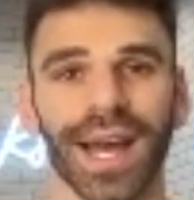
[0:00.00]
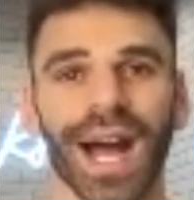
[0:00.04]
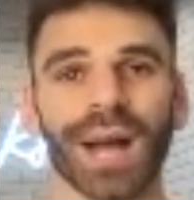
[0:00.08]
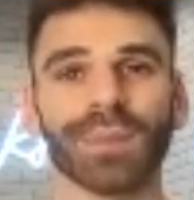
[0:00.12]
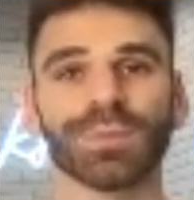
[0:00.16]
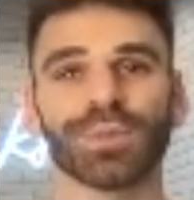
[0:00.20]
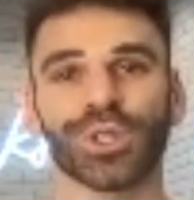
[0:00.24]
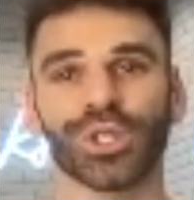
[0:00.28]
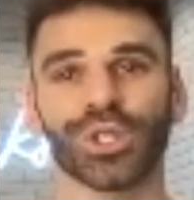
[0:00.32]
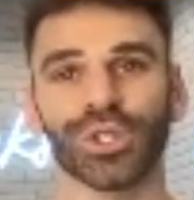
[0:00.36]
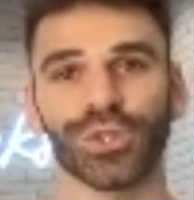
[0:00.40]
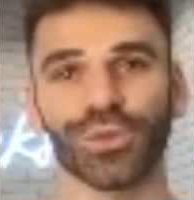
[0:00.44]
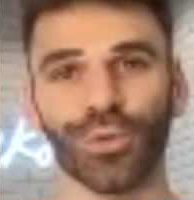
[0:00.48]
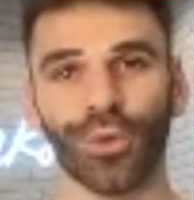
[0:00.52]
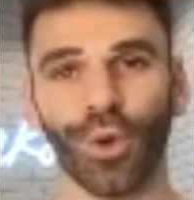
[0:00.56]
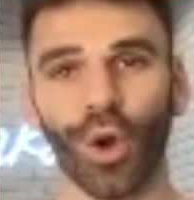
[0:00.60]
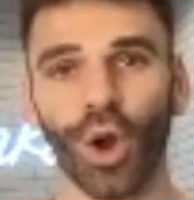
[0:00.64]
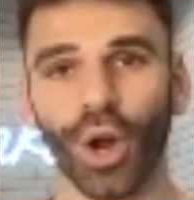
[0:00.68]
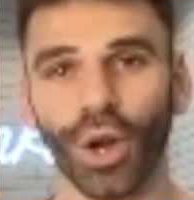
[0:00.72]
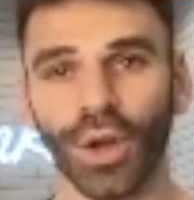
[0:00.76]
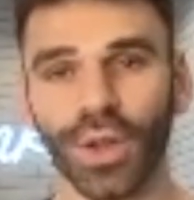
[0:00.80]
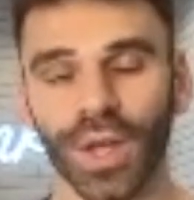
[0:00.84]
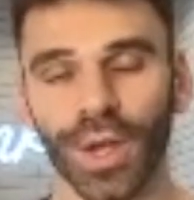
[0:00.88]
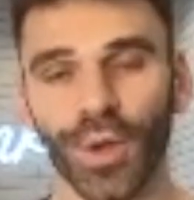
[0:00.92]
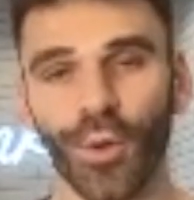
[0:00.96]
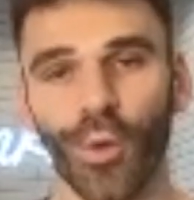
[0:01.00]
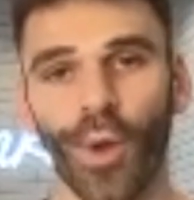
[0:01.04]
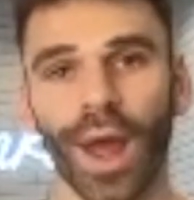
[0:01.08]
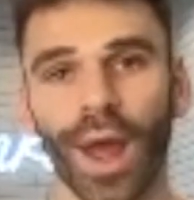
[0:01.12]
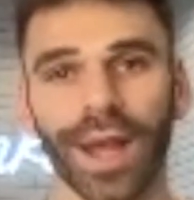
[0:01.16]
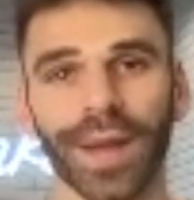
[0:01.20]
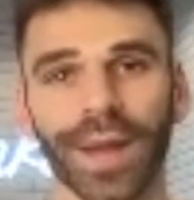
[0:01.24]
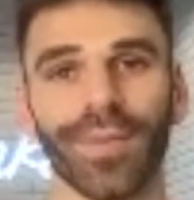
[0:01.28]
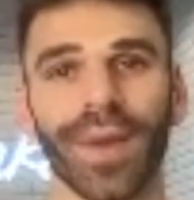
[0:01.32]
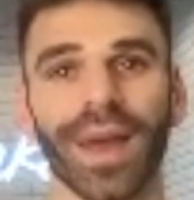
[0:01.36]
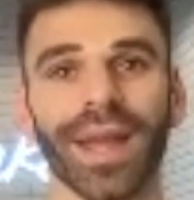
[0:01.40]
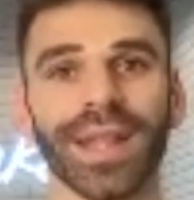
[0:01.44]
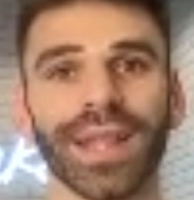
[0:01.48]
I'm strongly
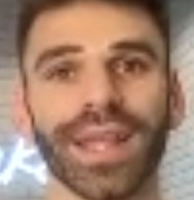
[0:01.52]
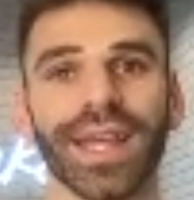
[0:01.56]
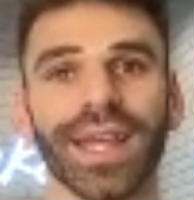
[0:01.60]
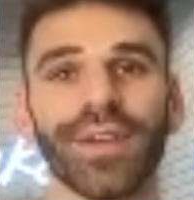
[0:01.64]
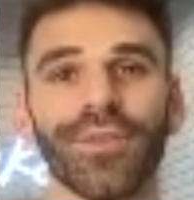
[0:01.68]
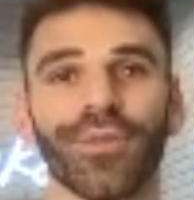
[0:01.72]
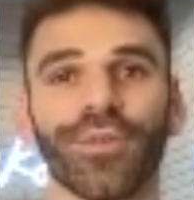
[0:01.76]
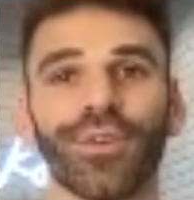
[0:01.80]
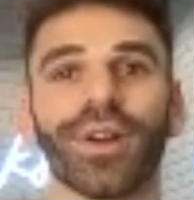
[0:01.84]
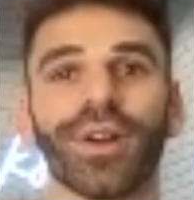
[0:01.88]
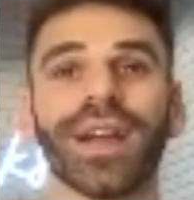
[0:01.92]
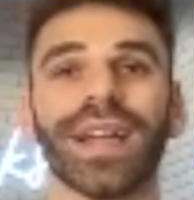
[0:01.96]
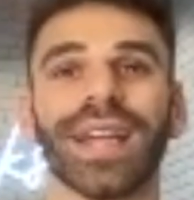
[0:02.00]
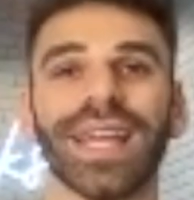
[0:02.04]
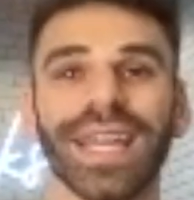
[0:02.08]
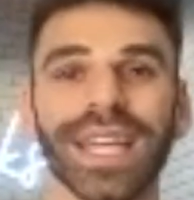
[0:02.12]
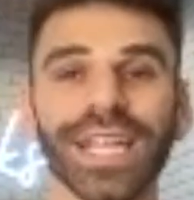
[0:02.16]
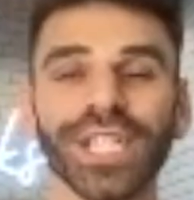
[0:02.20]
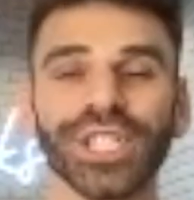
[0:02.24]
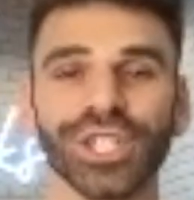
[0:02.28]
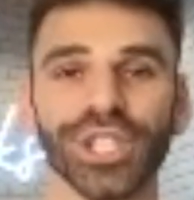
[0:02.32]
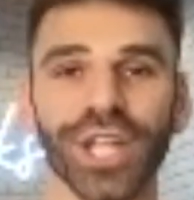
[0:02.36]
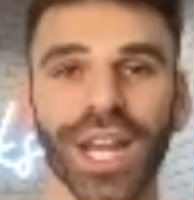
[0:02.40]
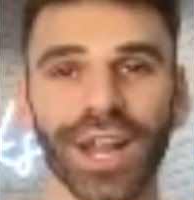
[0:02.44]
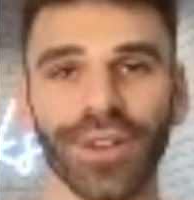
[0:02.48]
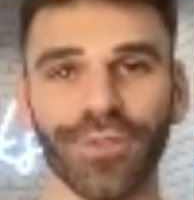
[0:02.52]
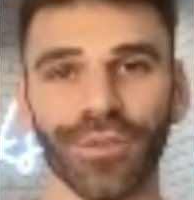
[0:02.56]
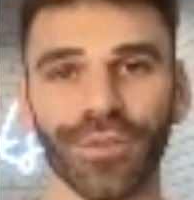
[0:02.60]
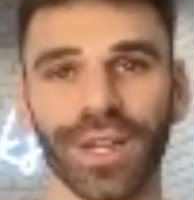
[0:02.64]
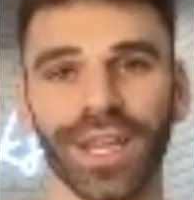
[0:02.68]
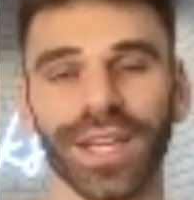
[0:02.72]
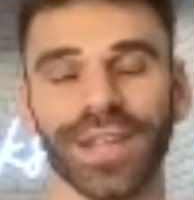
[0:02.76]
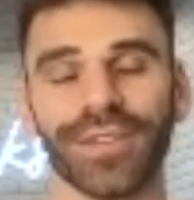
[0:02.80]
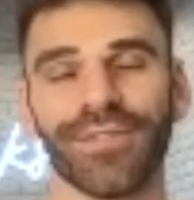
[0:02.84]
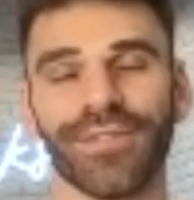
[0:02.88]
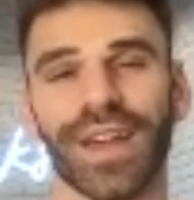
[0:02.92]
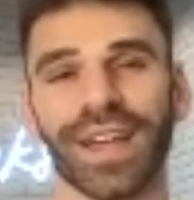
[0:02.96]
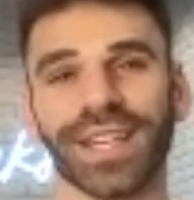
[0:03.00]
recommending for each and
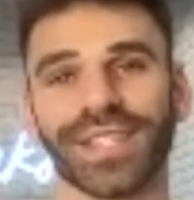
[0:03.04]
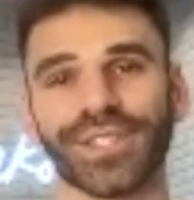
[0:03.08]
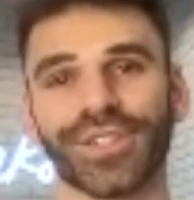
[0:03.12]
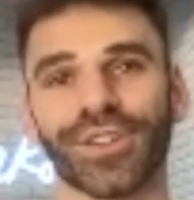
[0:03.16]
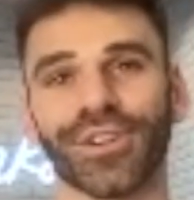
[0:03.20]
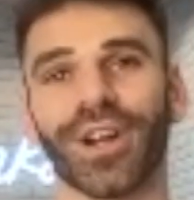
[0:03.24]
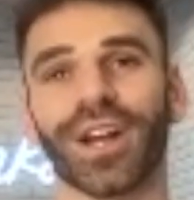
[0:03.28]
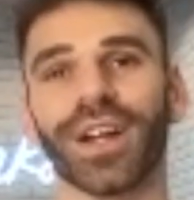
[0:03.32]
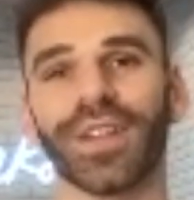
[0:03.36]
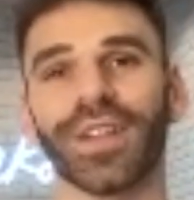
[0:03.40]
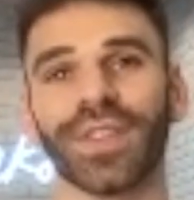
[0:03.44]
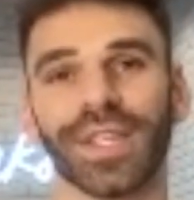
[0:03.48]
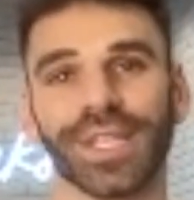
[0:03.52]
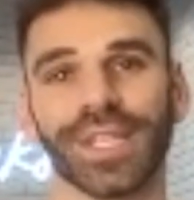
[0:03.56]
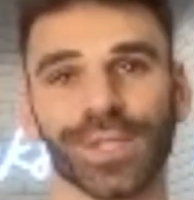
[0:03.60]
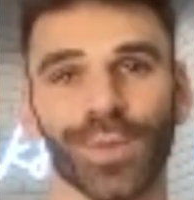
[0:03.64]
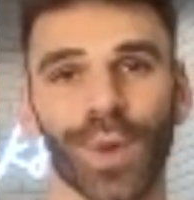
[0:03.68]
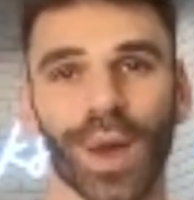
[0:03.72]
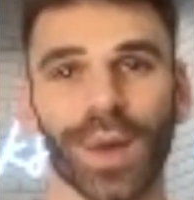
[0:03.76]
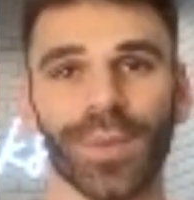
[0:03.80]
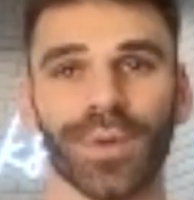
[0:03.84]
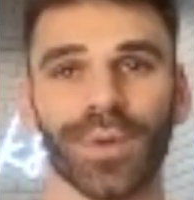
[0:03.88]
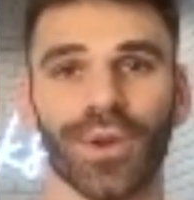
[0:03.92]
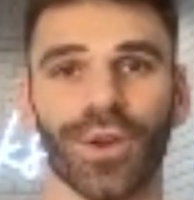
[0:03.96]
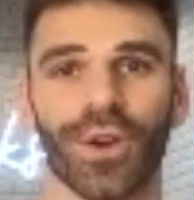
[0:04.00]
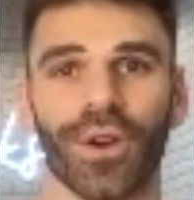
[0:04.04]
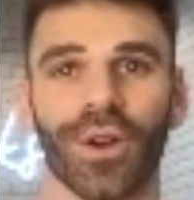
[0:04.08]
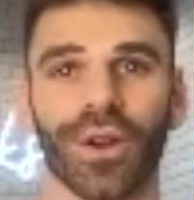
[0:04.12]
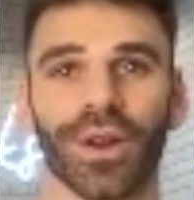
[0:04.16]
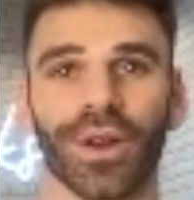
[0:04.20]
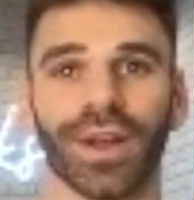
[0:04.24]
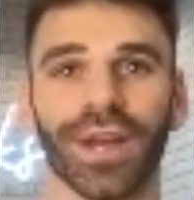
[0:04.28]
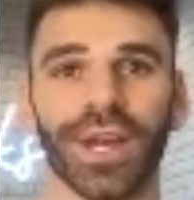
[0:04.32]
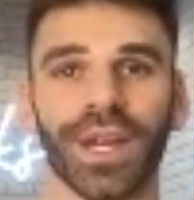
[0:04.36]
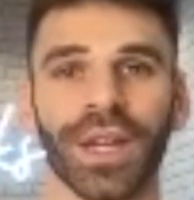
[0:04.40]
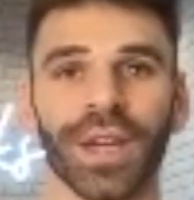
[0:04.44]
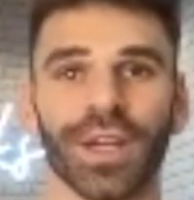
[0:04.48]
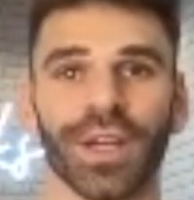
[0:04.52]
every investor on this
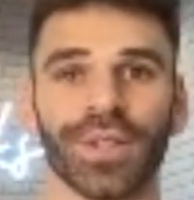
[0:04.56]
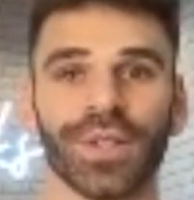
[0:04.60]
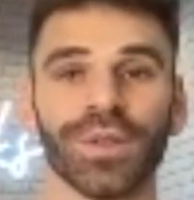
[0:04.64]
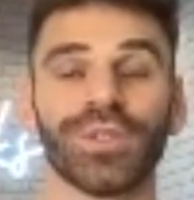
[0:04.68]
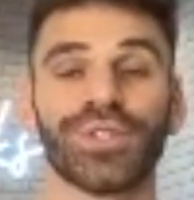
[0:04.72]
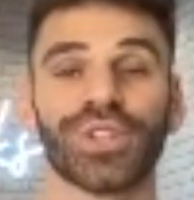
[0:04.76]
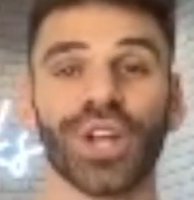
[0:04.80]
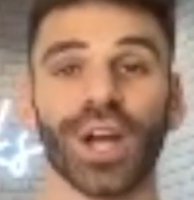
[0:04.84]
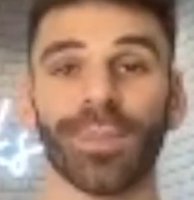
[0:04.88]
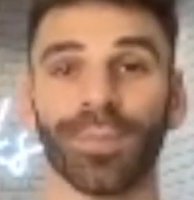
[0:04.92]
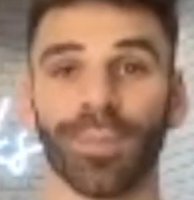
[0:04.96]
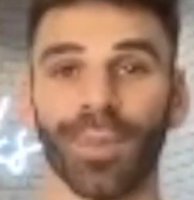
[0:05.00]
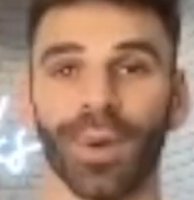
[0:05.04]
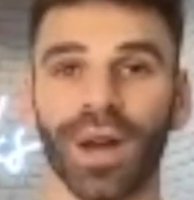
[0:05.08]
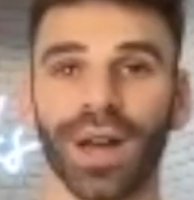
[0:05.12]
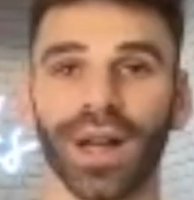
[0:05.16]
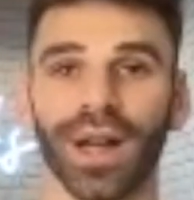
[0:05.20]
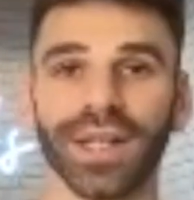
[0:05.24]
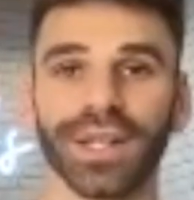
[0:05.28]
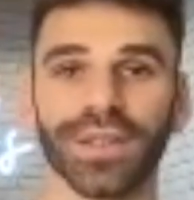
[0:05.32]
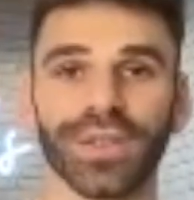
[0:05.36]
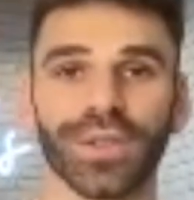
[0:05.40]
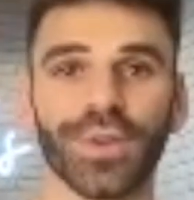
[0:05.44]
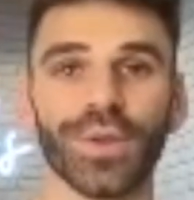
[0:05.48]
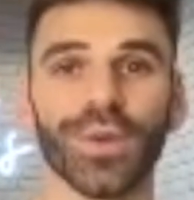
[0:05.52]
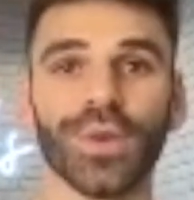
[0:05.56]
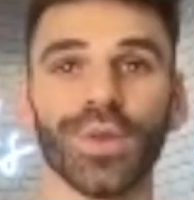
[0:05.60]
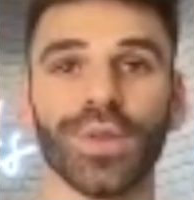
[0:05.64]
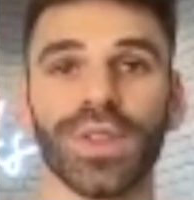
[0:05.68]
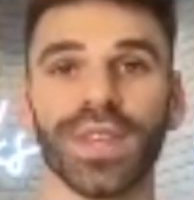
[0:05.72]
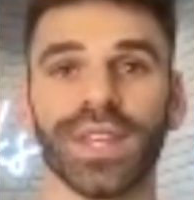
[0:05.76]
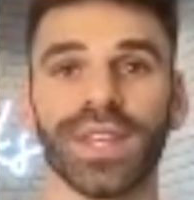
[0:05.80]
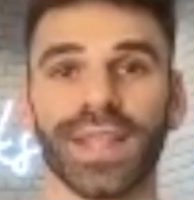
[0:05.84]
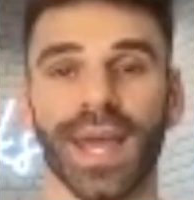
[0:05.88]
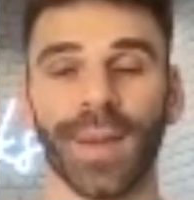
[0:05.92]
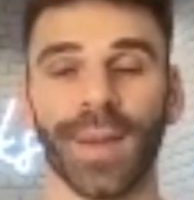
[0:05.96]
webinar to jump on to the